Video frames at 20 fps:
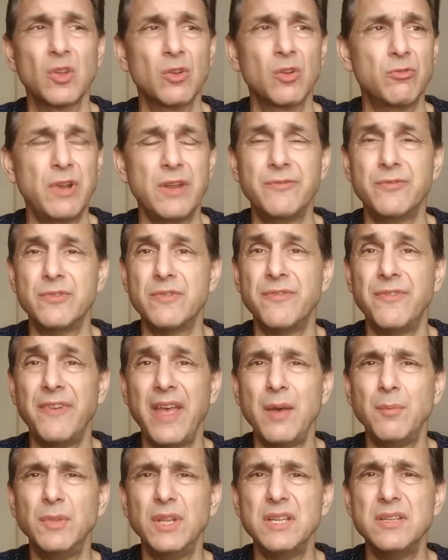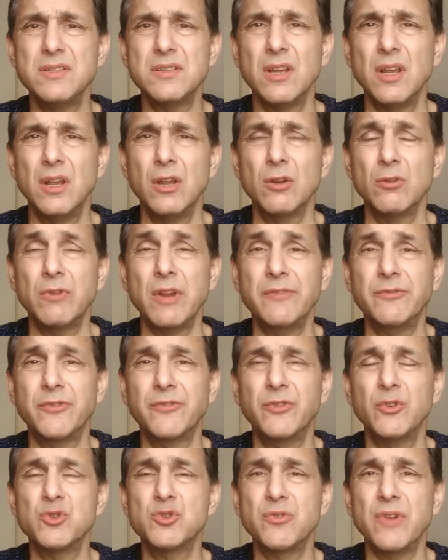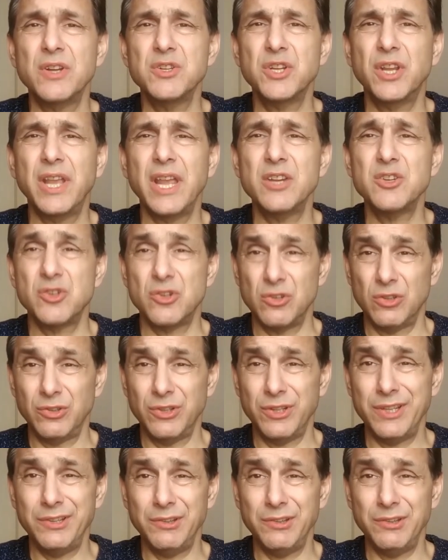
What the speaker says: great for the families, great for future educational